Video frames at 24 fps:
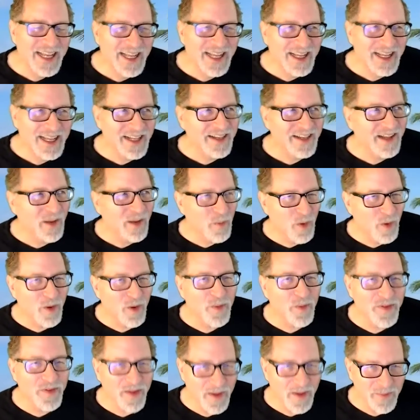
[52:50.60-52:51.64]
And I work
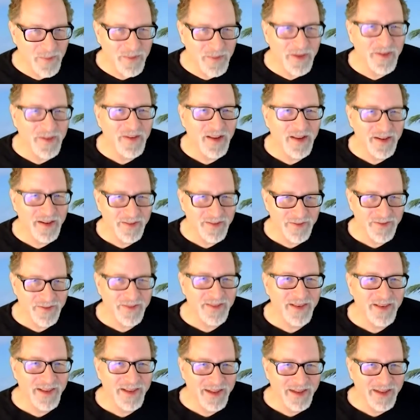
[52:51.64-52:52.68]
with companies that
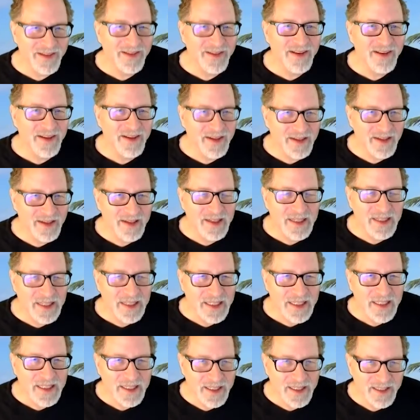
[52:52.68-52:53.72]
that uh,
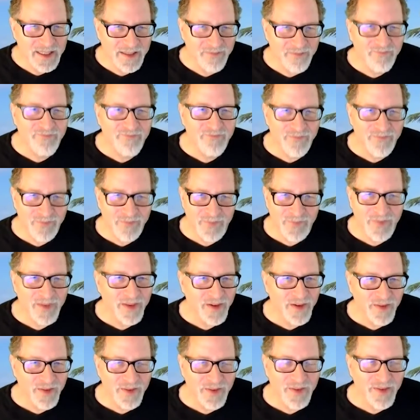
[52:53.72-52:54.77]

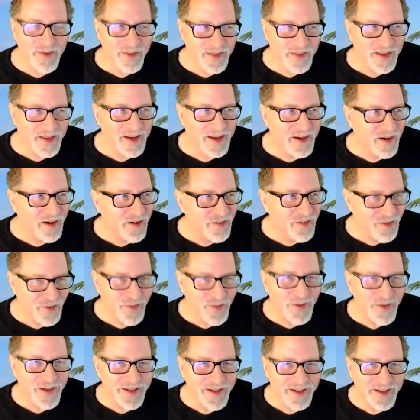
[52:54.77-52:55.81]
they're they are
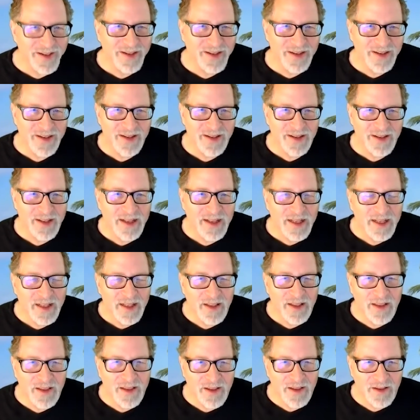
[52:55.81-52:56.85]
doing
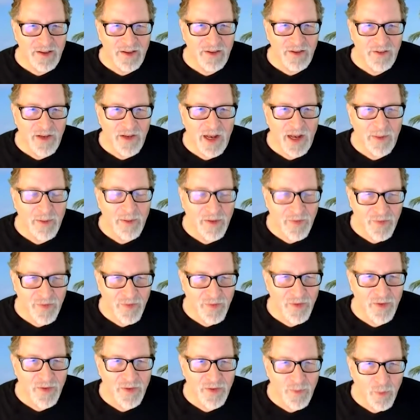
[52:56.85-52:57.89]
job of the
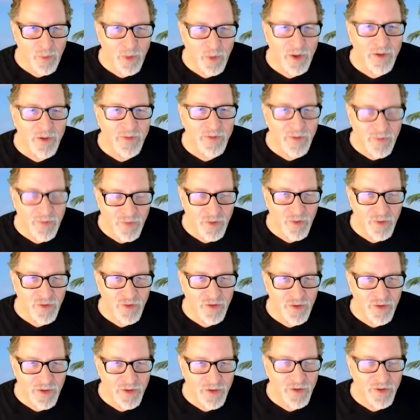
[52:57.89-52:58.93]
work of the
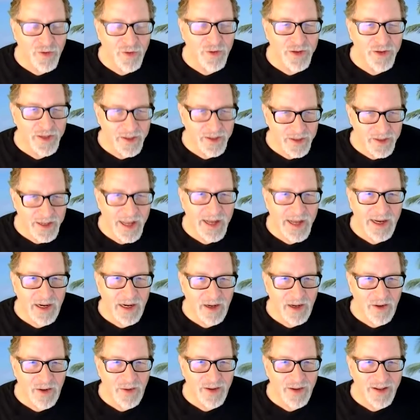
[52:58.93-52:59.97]
future. They're doing it now,
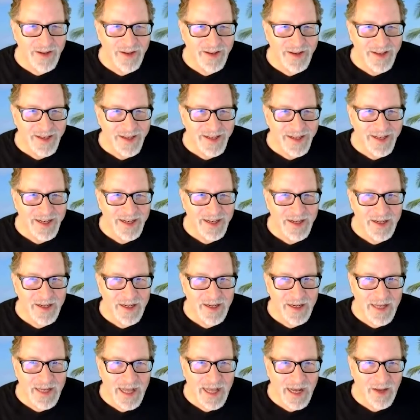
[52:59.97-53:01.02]
and
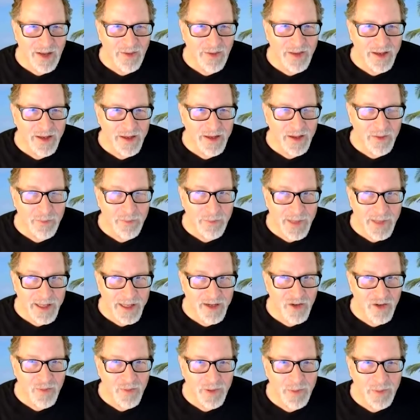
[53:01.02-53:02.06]
and and how they
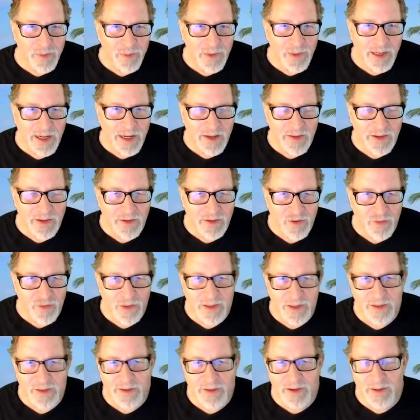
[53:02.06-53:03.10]
manage people, how they
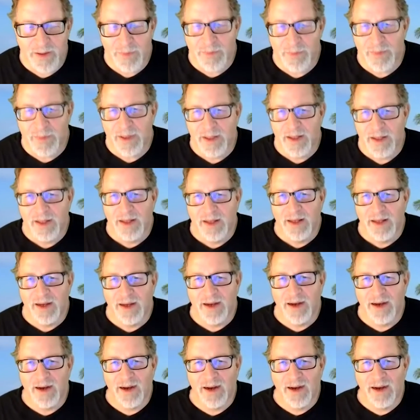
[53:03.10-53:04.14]
treat them.
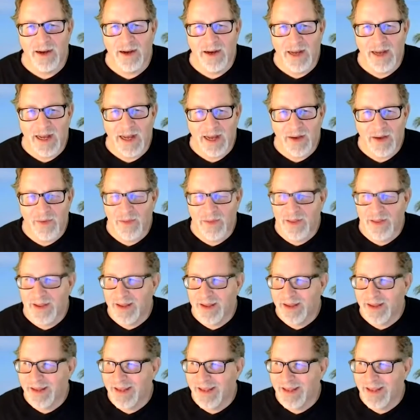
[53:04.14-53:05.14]
Uh, how they